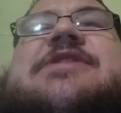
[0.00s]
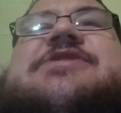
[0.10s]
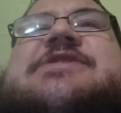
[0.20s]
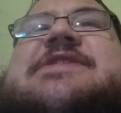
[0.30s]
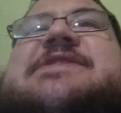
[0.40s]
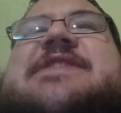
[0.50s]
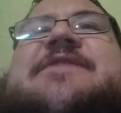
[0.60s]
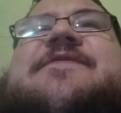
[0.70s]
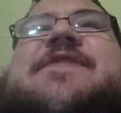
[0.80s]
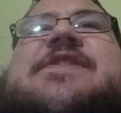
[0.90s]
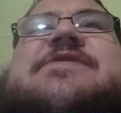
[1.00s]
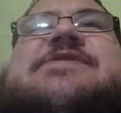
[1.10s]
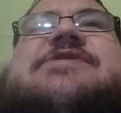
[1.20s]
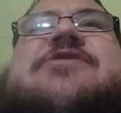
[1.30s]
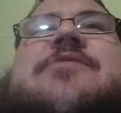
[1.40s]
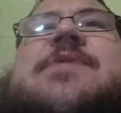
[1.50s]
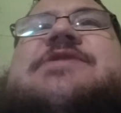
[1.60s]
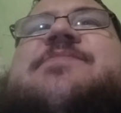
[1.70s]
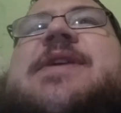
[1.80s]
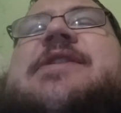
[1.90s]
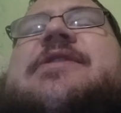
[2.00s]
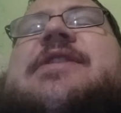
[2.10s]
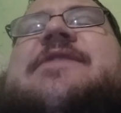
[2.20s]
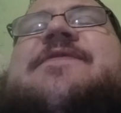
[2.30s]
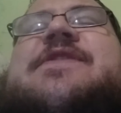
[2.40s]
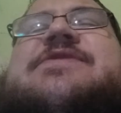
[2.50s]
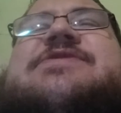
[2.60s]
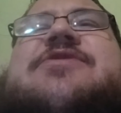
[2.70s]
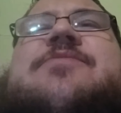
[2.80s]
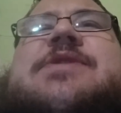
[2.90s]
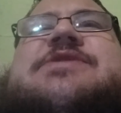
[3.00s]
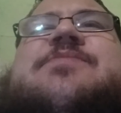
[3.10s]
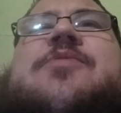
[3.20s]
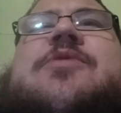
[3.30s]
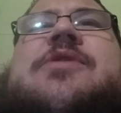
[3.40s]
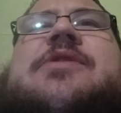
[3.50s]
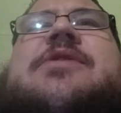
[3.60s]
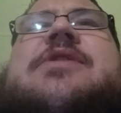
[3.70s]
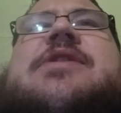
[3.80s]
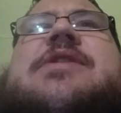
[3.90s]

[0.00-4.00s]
Just because I feel so much better and I feel so much more,